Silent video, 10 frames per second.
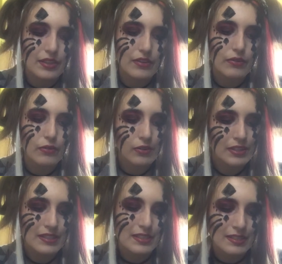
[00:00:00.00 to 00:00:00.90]
the
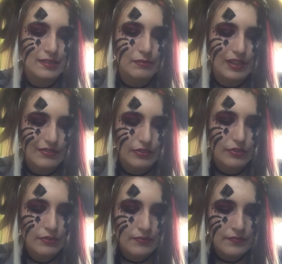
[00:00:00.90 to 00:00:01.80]
organ system level,